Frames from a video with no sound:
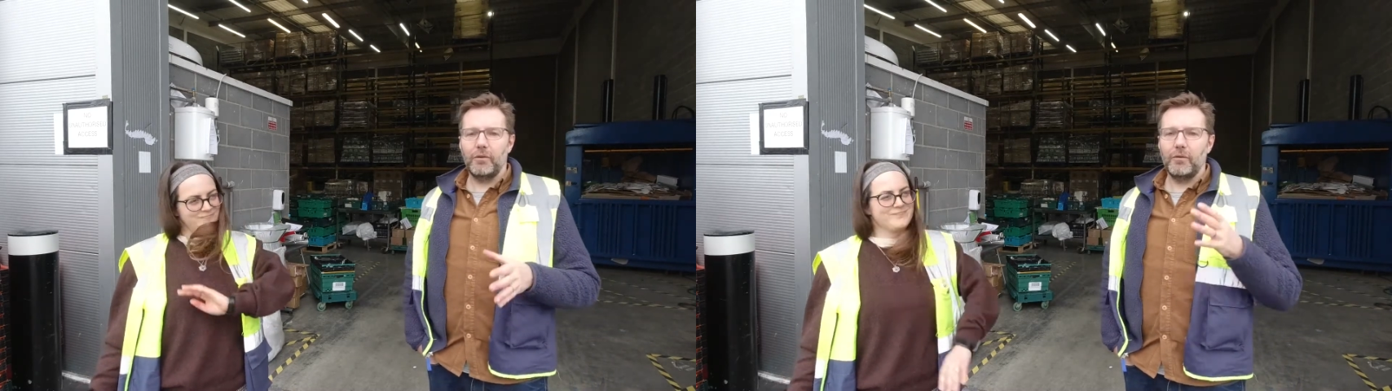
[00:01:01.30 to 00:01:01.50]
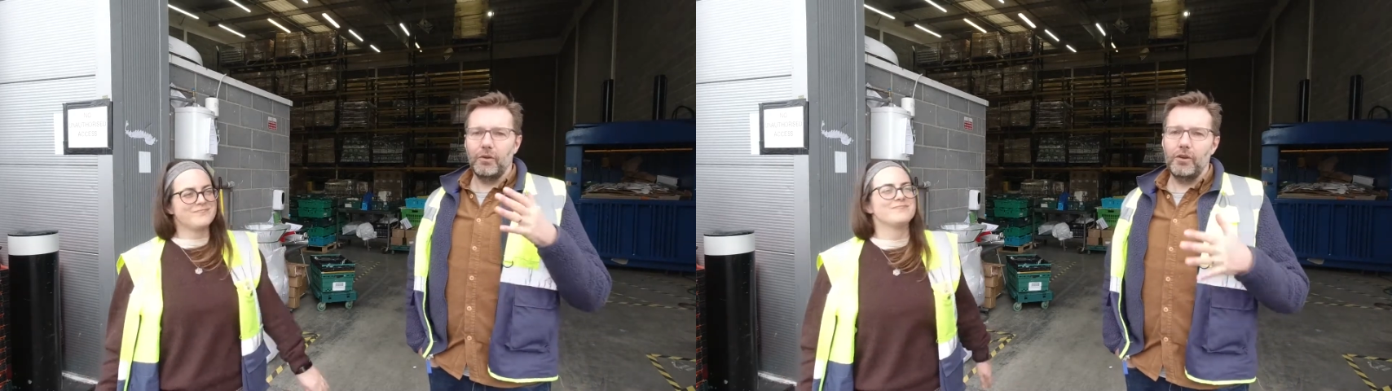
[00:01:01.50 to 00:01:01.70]
Speaker 1: So
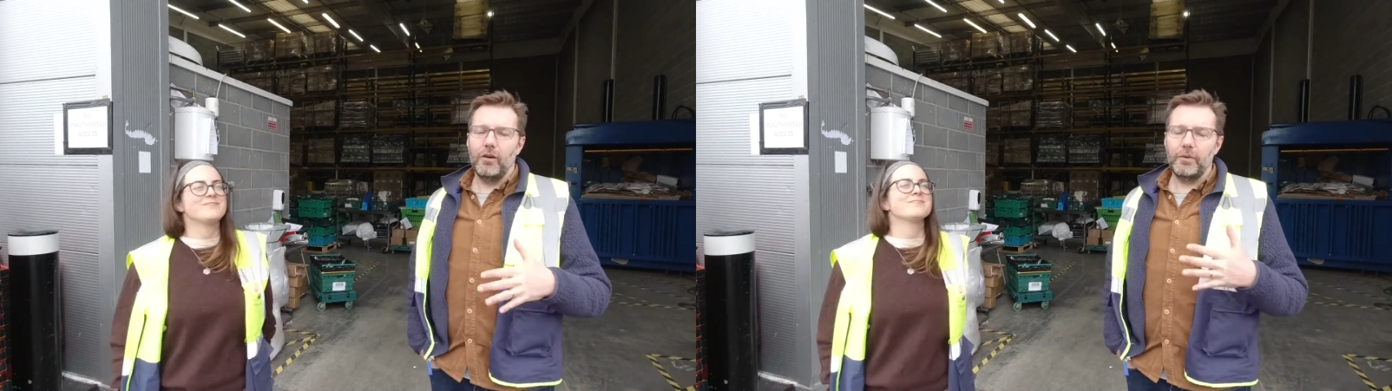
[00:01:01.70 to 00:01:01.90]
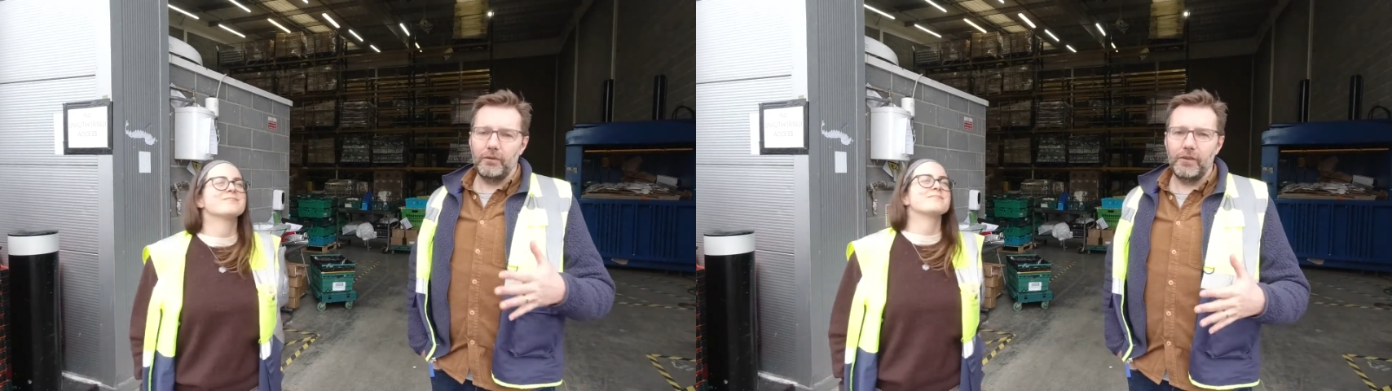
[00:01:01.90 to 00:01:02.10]
we will
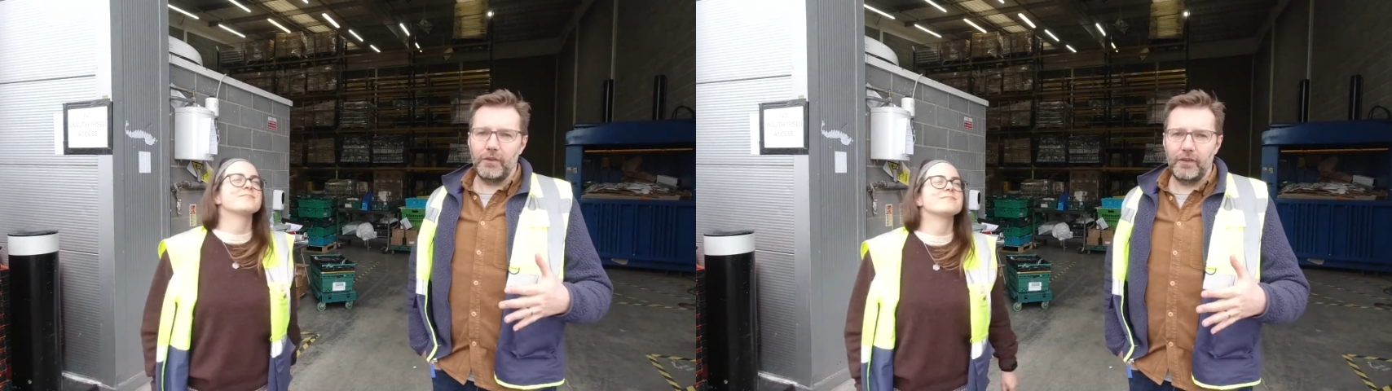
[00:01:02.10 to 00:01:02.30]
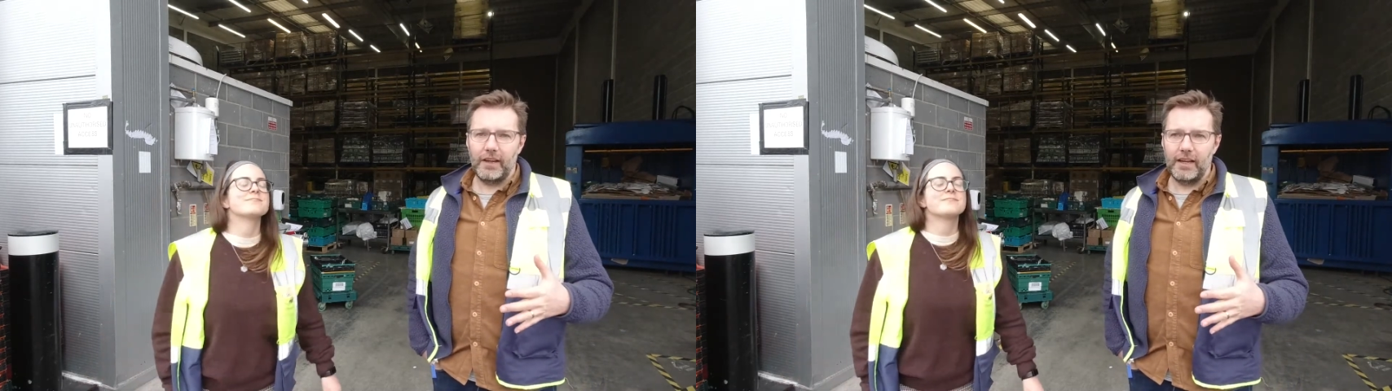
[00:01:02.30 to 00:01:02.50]
not be
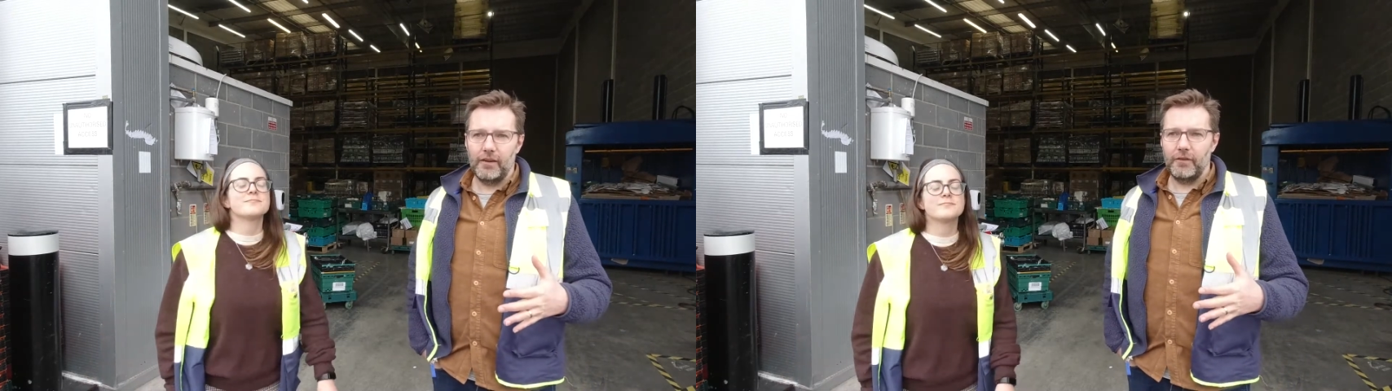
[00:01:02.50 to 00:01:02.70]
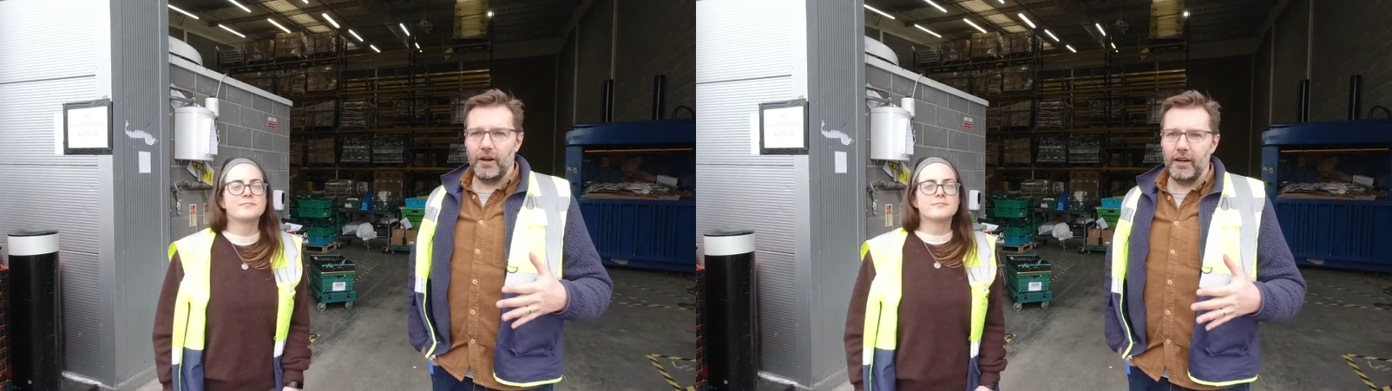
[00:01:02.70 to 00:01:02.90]
reducing any
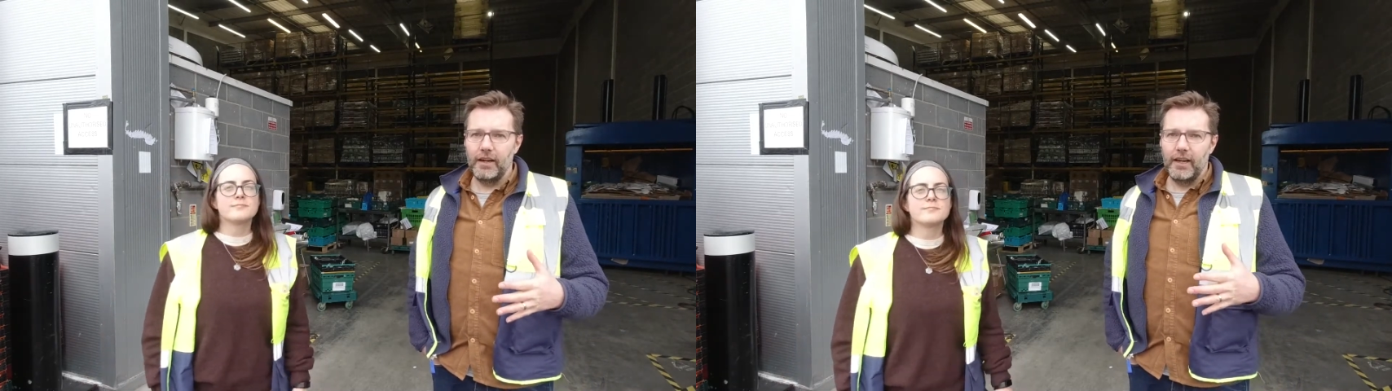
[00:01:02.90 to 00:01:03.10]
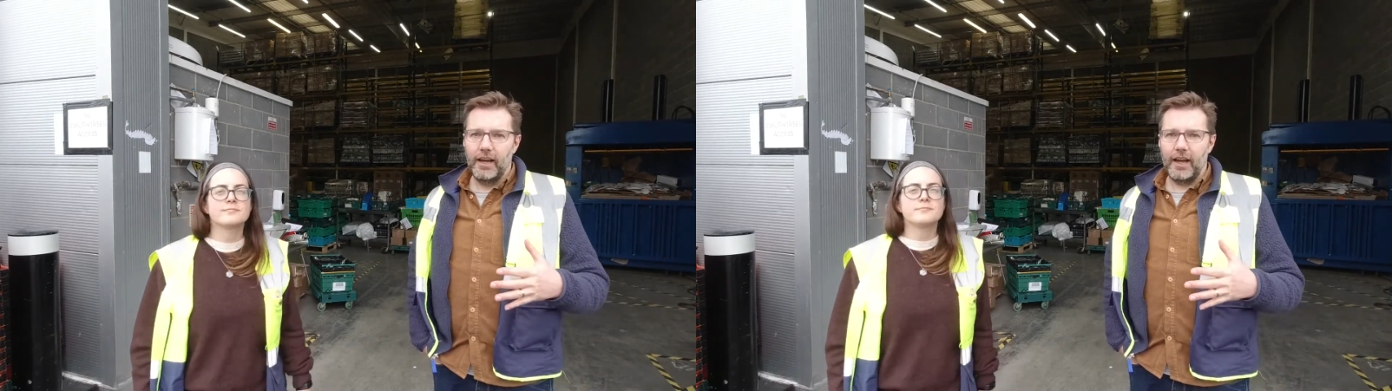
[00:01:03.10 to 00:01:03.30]
of our
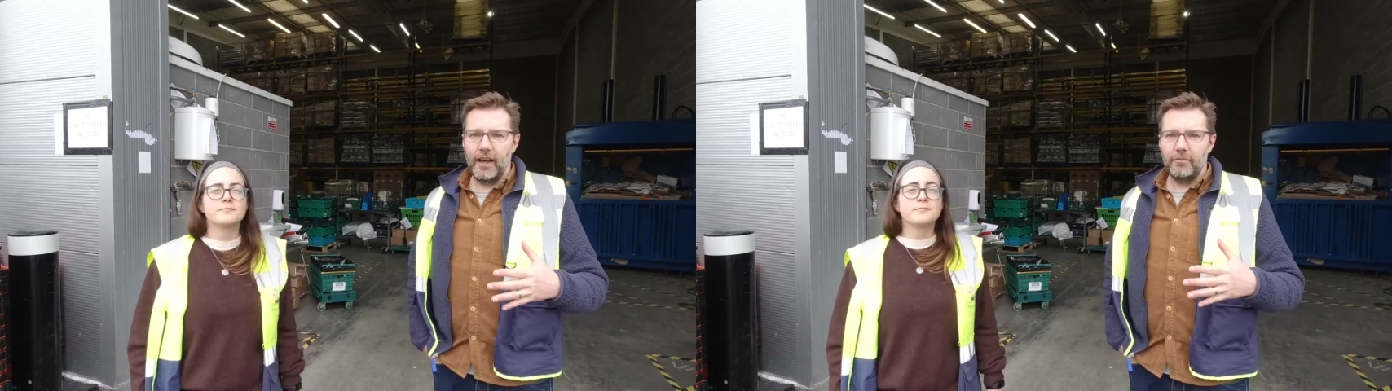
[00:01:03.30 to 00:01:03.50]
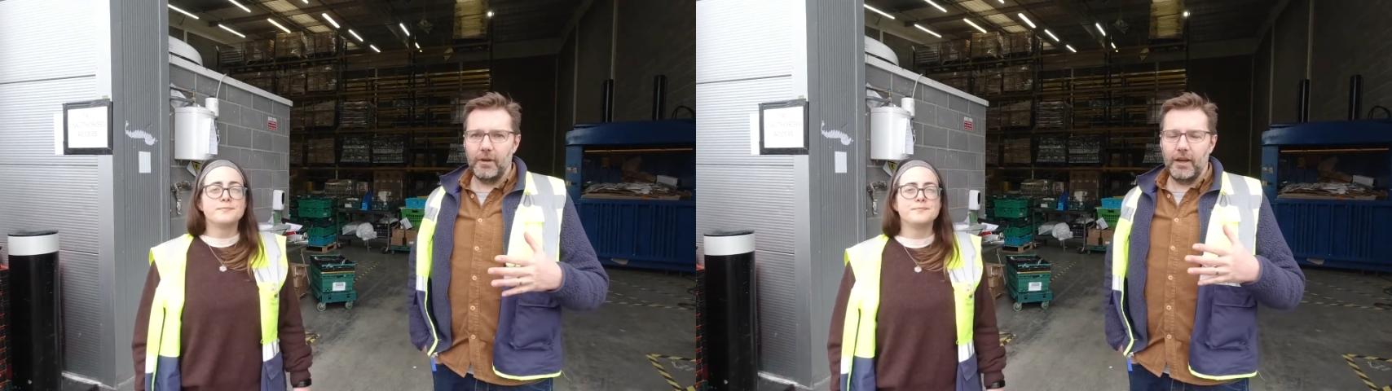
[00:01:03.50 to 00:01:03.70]

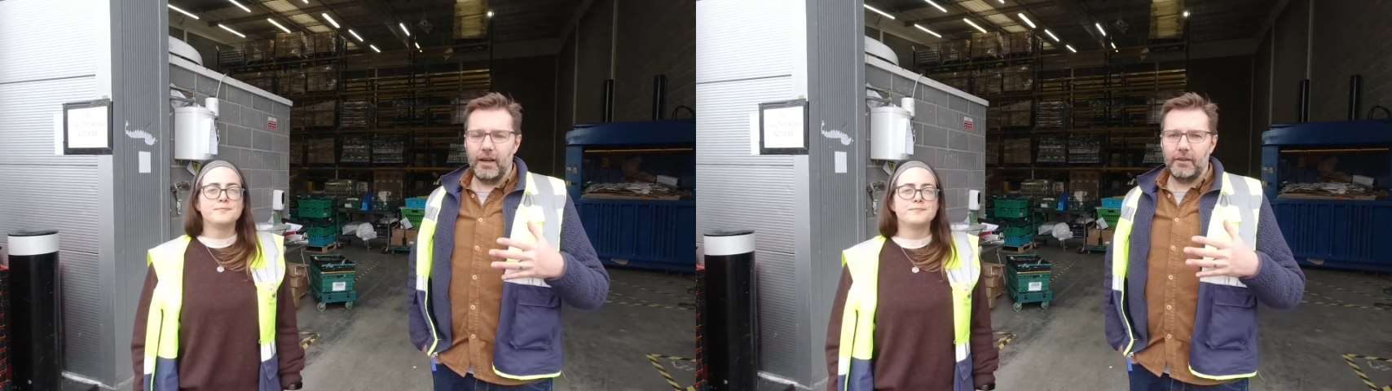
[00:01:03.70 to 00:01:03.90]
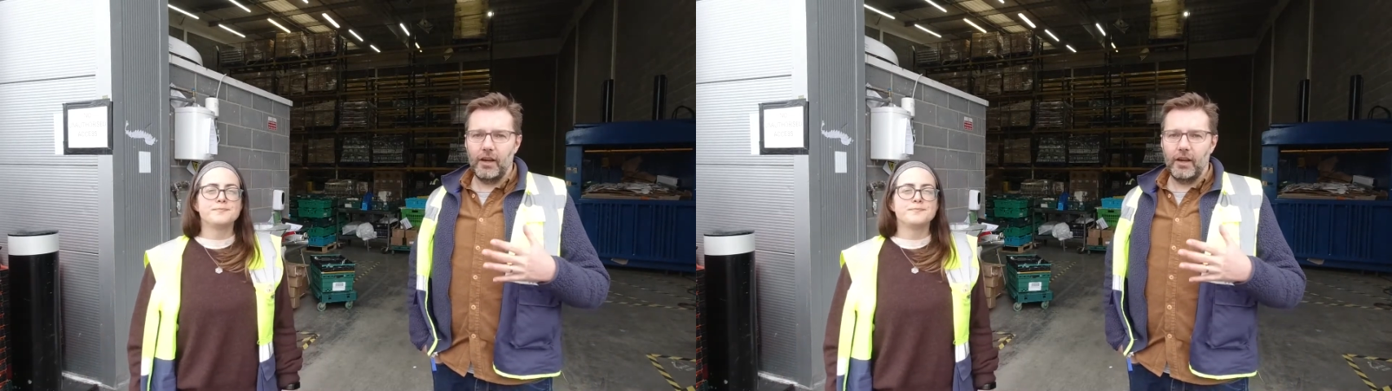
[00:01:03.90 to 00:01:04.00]
um, uh,